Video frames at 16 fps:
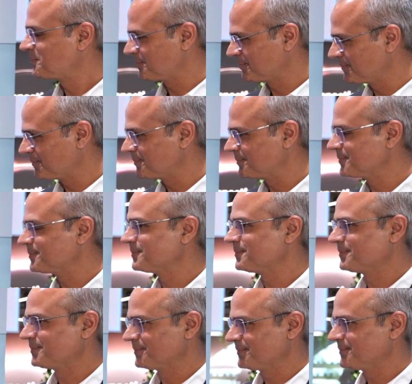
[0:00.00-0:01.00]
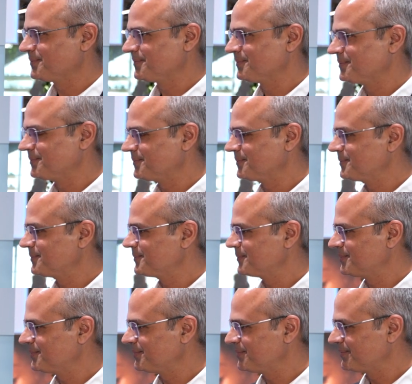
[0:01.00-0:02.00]

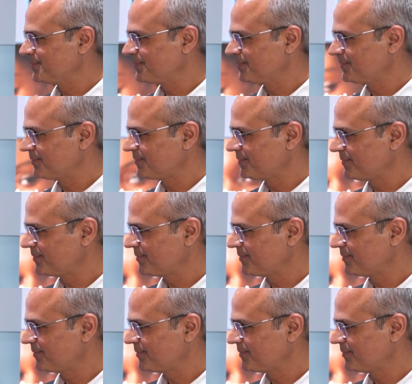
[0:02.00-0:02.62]
(not speaking)